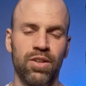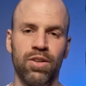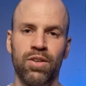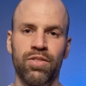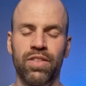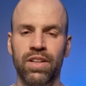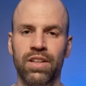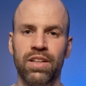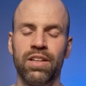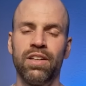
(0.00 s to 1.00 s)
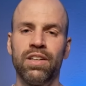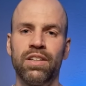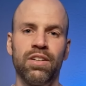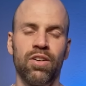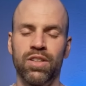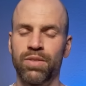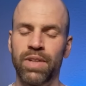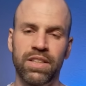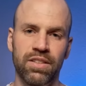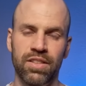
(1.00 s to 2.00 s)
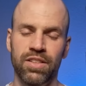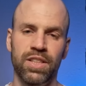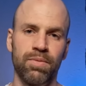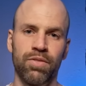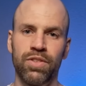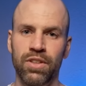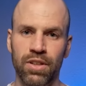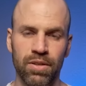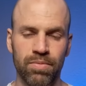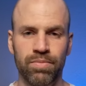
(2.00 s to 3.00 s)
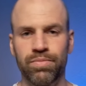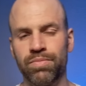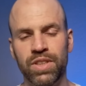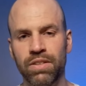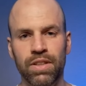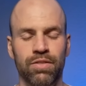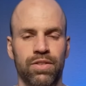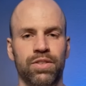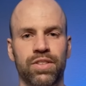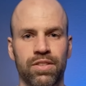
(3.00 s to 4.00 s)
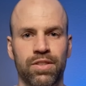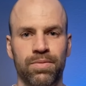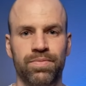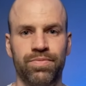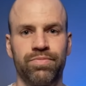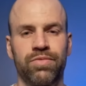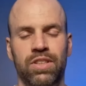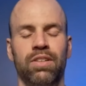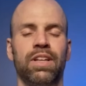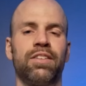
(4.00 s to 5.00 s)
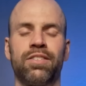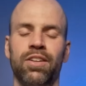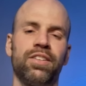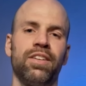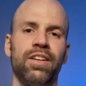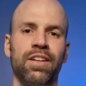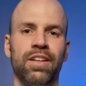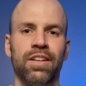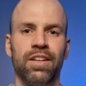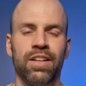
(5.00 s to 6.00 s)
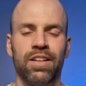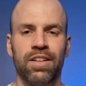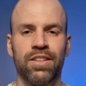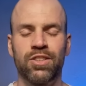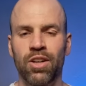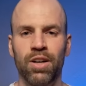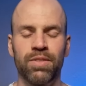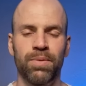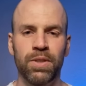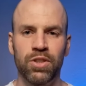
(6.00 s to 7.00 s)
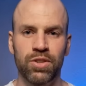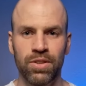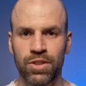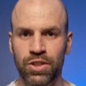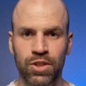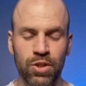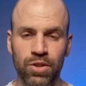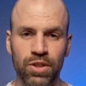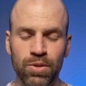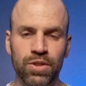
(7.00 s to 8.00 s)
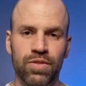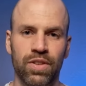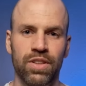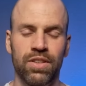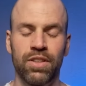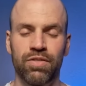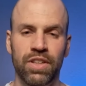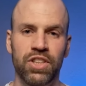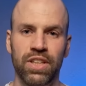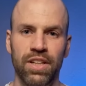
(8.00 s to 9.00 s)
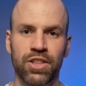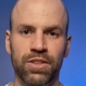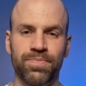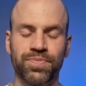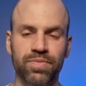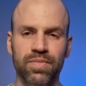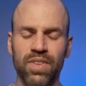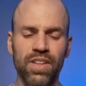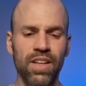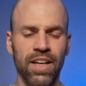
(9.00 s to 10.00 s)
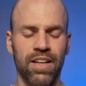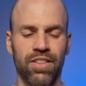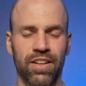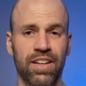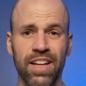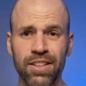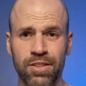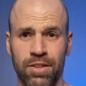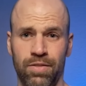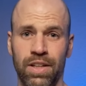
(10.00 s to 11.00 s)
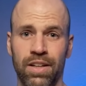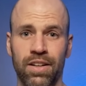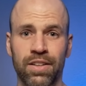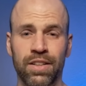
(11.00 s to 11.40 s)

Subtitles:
of the automated system, of your material flow system. So that's not a term that you should use for the differentiation. And the case conveyor